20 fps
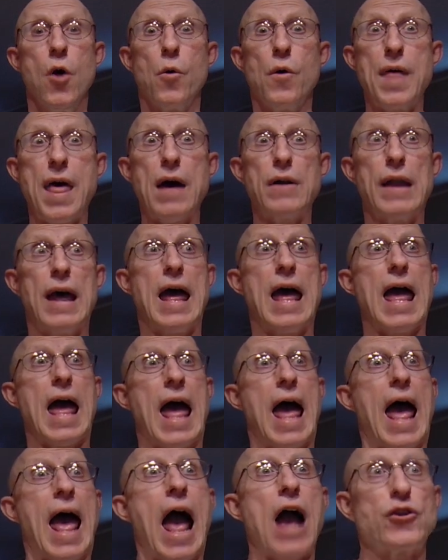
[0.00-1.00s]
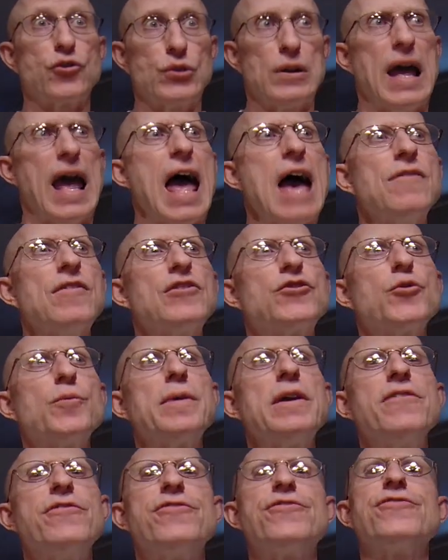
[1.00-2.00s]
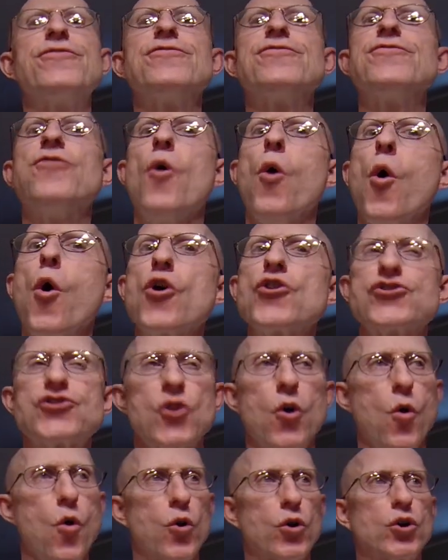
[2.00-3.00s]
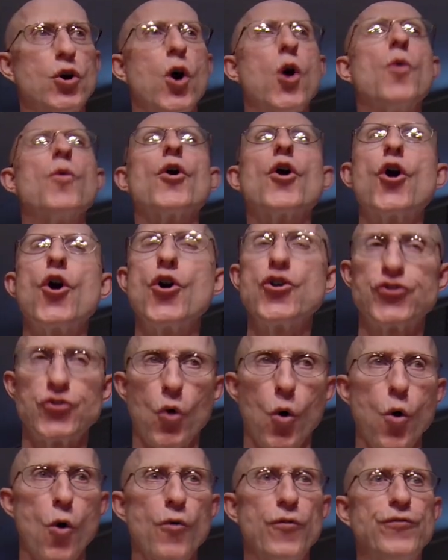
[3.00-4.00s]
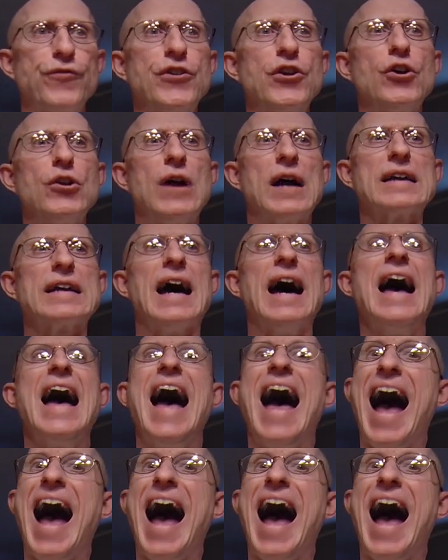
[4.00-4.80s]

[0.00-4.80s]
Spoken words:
without actually having to be forced or coerced or feel like I